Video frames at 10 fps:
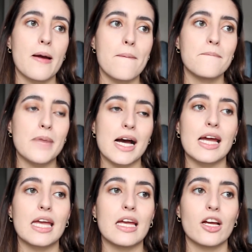
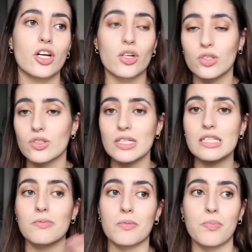my
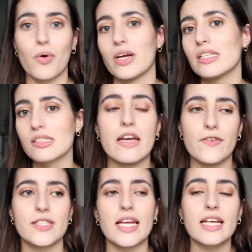groceries with points. If
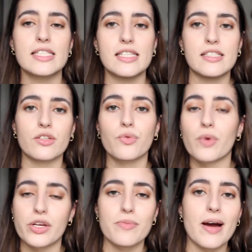you stay consistent on
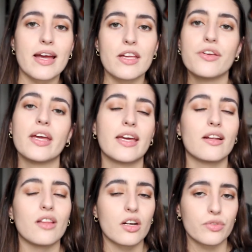where you're buying, you can get a
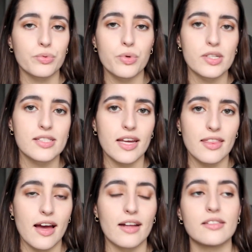lot of rewards like
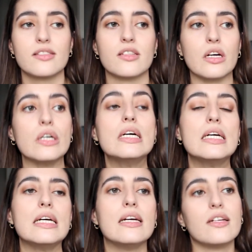that. So
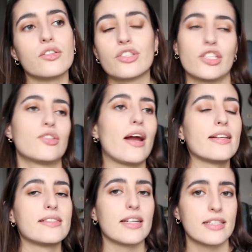just try to
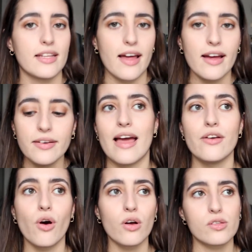stick to that.
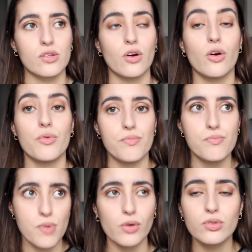And also,
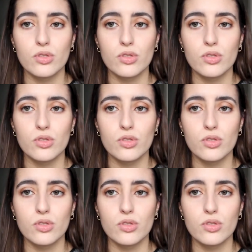most